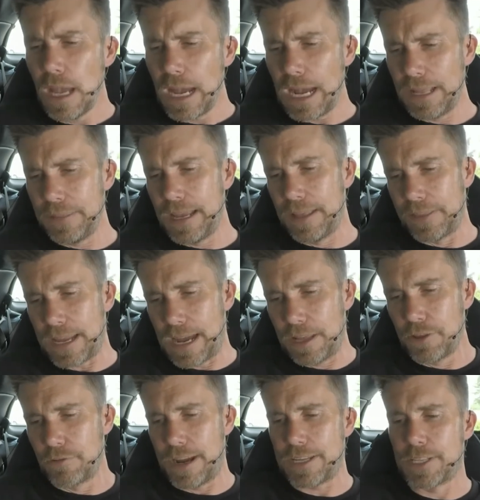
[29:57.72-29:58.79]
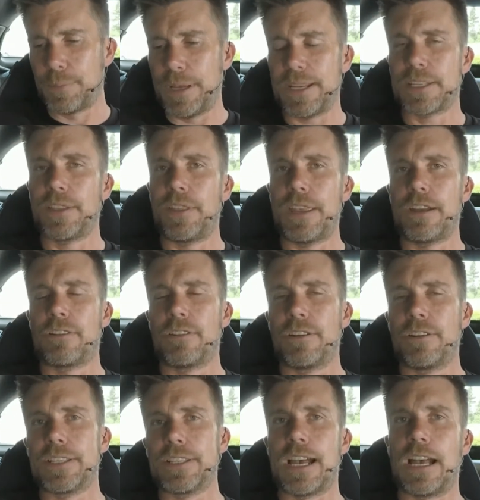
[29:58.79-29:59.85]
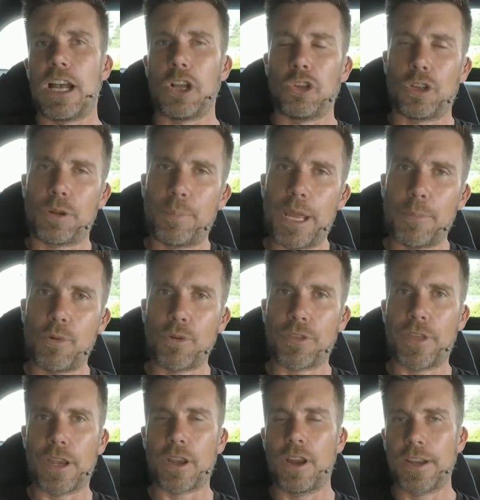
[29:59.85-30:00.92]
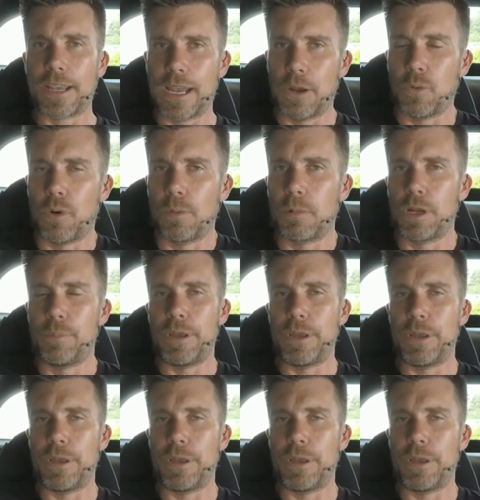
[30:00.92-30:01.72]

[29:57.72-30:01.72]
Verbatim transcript: Uh, now, the other aspect there is uh, a lot of people think, okay, well, I'm going to be